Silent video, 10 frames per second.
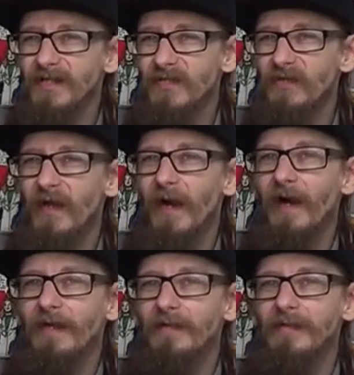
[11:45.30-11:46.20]
accent
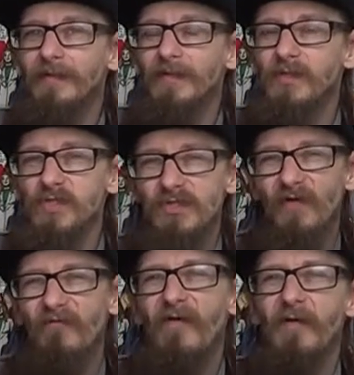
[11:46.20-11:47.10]
there. She's
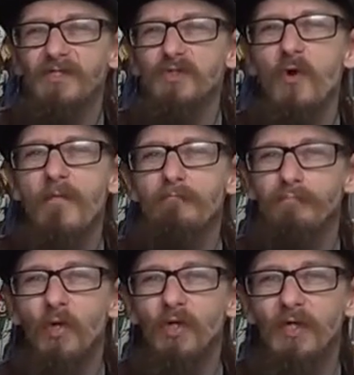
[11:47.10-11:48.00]
got a very strong
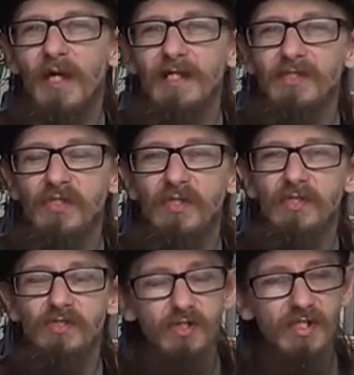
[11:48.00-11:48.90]
Brooklyn
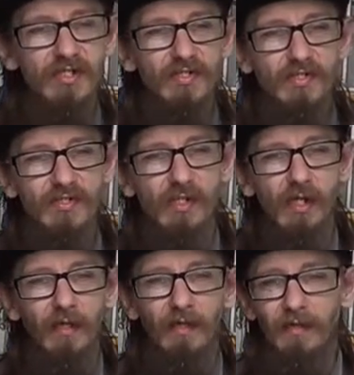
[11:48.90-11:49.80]
accent. She's
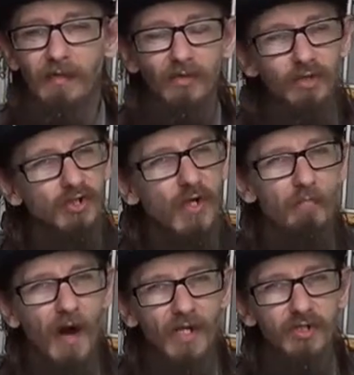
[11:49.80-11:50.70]
a
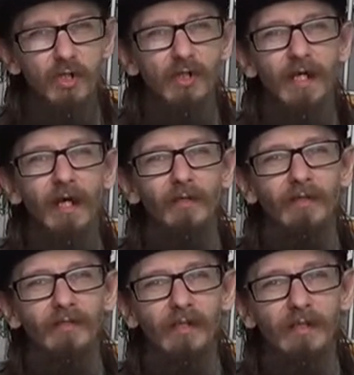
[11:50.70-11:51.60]
passionate
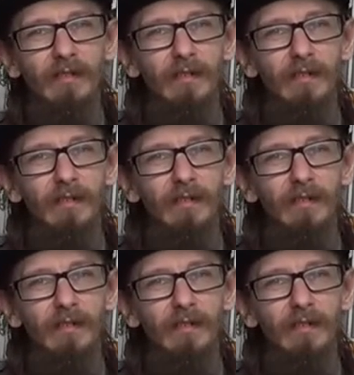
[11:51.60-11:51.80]
character.